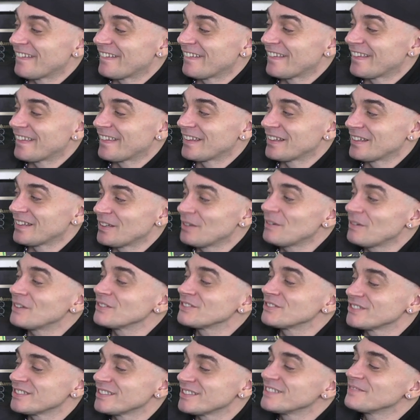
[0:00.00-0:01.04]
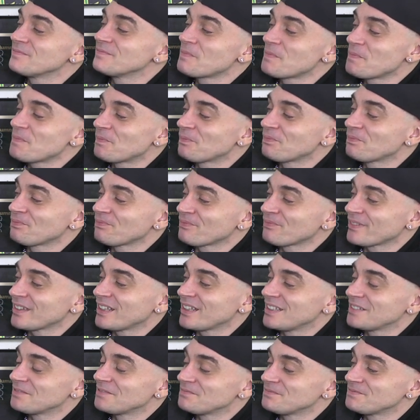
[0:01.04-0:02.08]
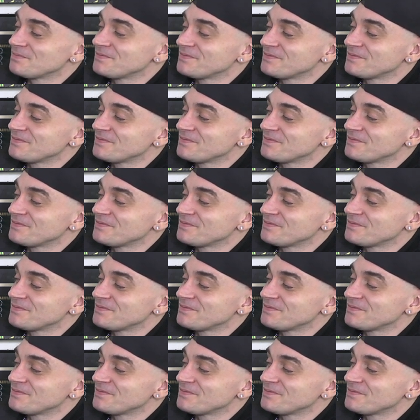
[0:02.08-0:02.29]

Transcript: Yeah, yeah. Who yeah, else? Yeah. Um,